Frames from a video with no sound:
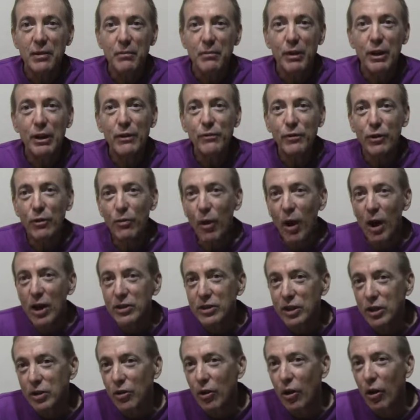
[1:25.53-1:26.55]
but if you
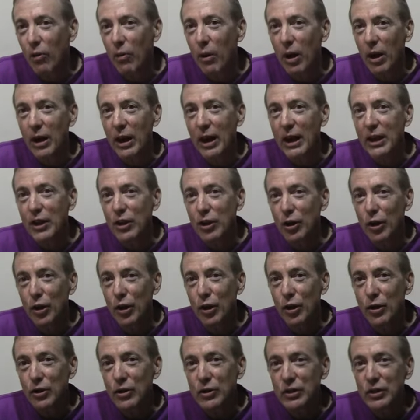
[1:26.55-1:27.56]
want to know what I
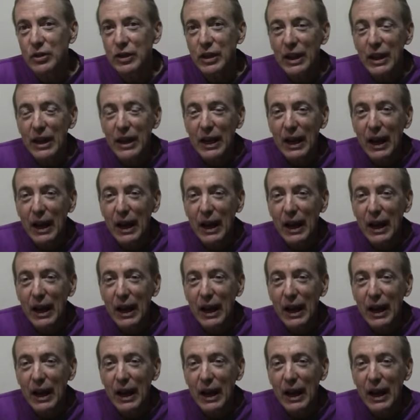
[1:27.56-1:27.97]
use